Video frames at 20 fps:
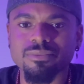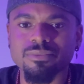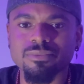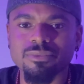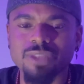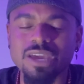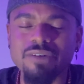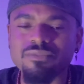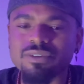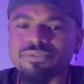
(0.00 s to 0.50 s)

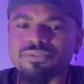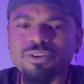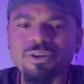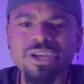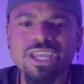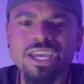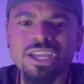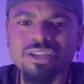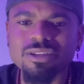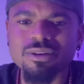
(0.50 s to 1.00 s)
Even if your
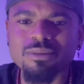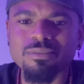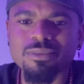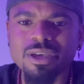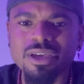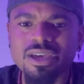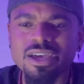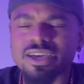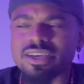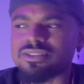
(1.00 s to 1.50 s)
kingdom
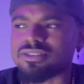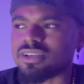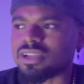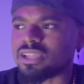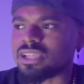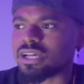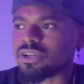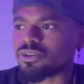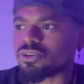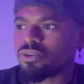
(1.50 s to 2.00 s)
is the
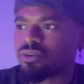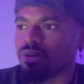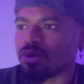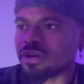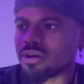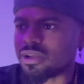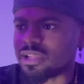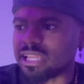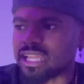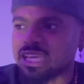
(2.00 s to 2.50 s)
little
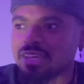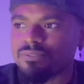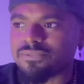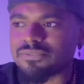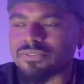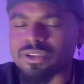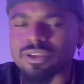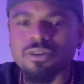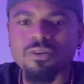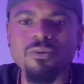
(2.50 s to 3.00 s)
leaf
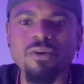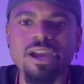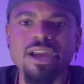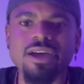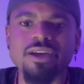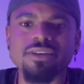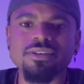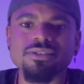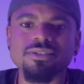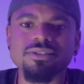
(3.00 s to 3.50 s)
in the
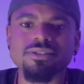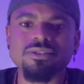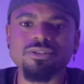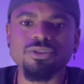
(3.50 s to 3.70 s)
grass.